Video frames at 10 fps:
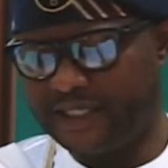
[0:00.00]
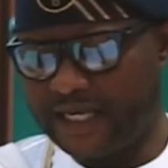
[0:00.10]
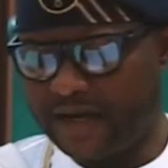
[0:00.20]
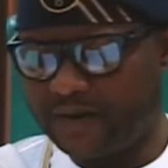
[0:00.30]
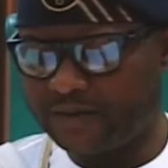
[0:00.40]

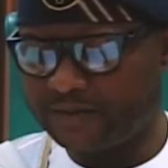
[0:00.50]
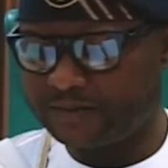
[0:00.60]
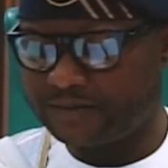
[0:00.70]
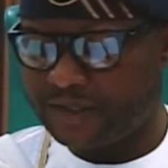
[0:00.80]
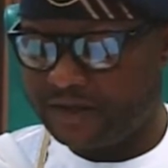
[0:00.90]
Now,
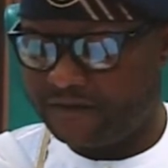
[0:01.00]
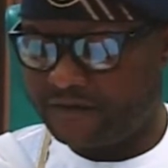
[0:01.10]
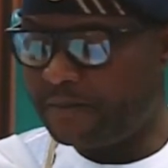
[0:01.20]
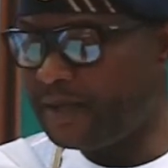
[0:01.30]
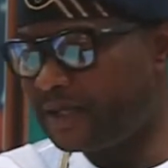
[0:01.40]

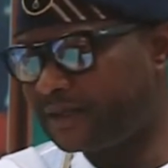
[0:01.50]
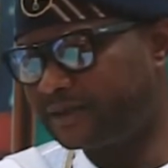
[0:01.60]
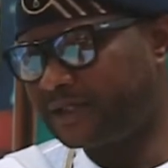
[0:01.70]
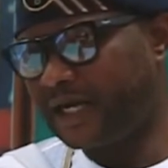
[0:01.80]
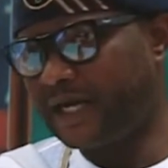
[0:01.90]
for me,
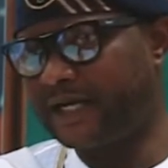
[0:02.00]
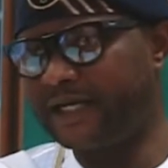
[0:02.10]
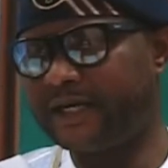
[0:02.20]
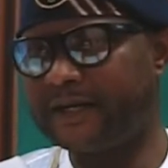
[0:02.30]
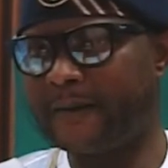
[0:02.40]

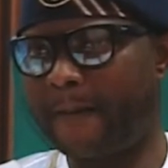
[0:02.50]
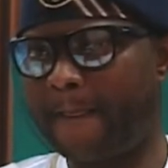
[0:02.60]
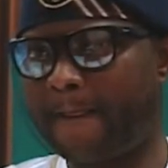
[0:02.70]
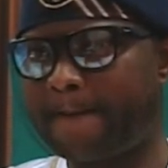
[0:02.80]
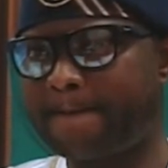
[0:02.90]
I
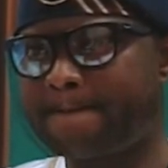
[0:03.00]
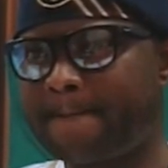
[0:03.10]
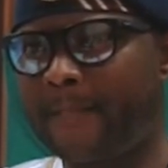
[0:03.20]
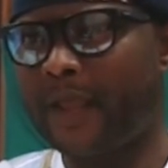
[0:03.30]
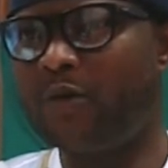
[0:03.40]

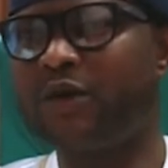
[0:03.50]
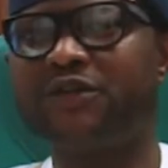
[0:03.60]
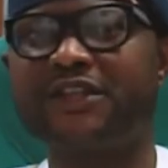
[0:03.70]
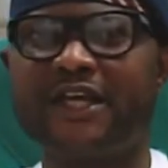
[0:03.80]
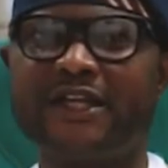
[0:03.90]
want
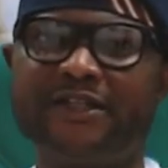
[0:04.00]
to tell